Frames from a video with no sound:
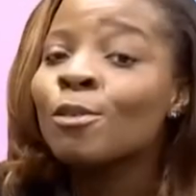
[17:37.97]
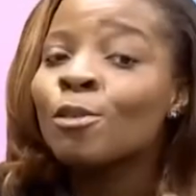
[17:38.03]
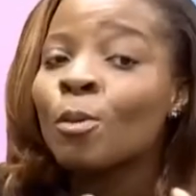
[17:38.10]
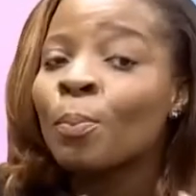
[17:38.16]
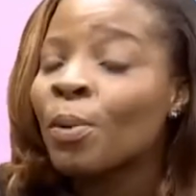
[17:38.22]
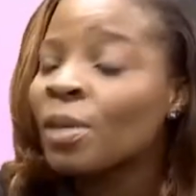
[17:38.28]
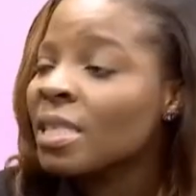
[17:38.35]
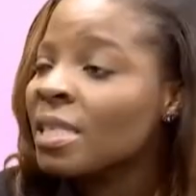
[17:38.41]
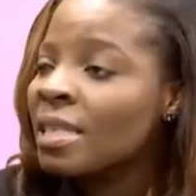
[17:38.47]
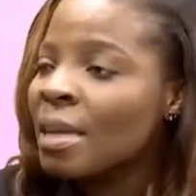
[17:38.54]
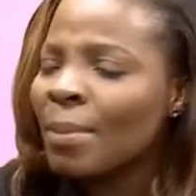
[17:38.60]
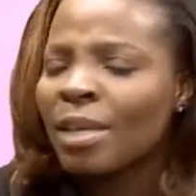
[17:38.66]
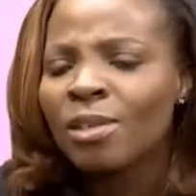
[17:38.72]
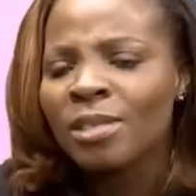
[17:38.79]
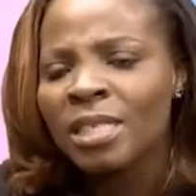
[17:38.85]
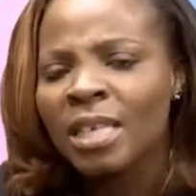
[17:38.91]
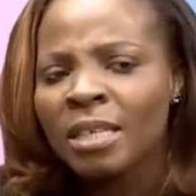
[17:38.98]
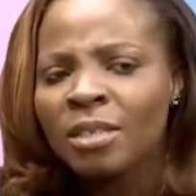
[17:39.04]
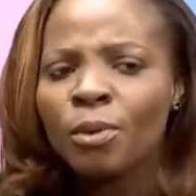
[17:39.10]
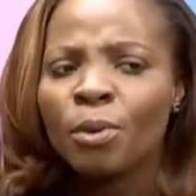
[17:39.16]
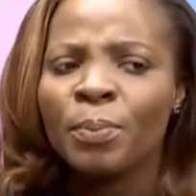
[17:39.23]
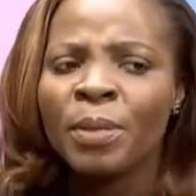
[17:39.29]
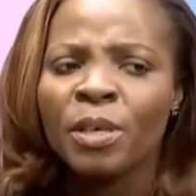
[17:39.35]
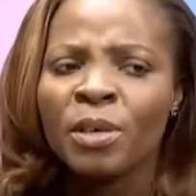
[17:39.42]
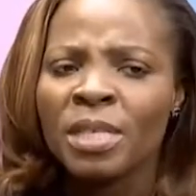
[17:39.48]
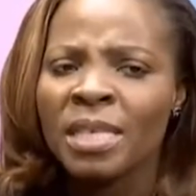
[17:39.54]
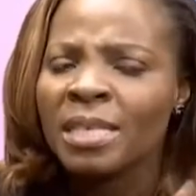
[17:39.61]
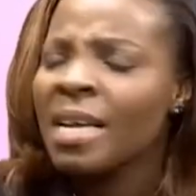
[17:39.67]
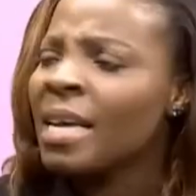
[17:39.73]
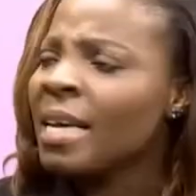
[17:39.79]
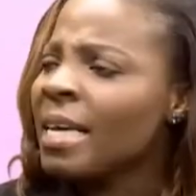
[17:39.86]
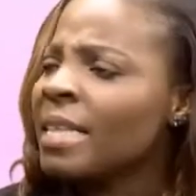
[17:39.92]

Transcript: supporting them and not saying, oh, because it's,